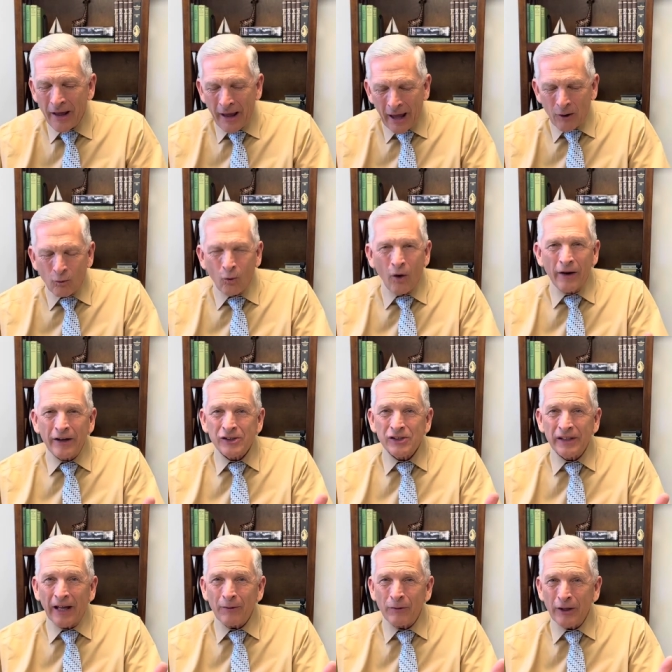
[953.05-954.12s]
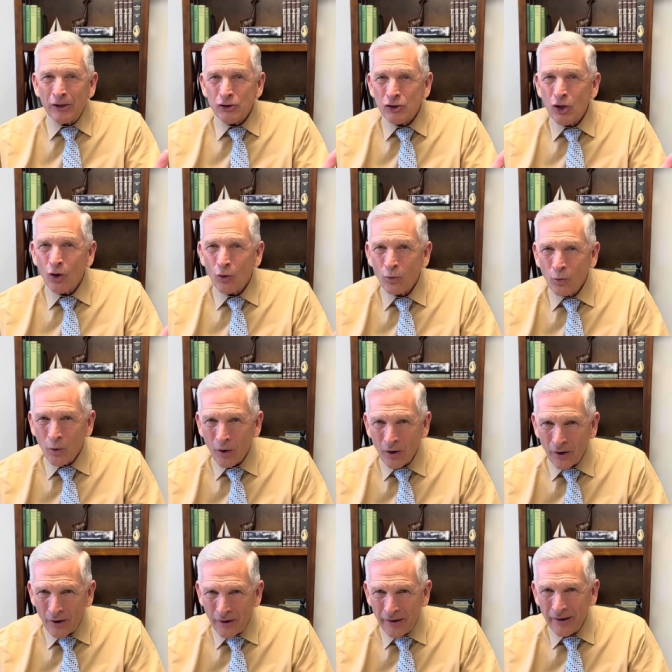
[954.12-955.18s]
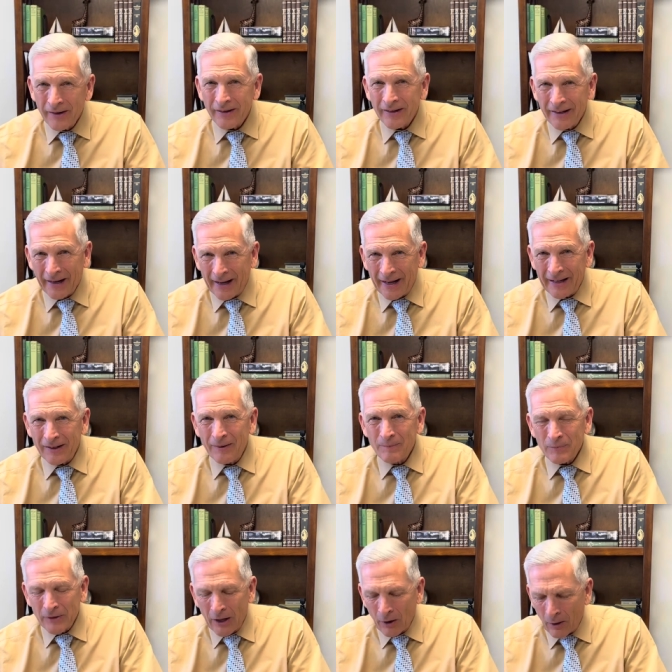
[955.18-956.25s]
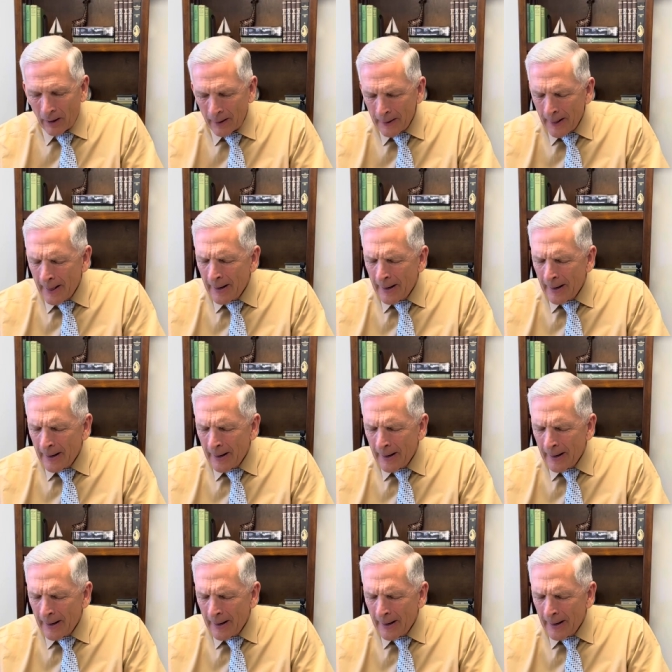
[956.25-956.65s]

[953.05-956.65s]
and one has let this word guide their heart.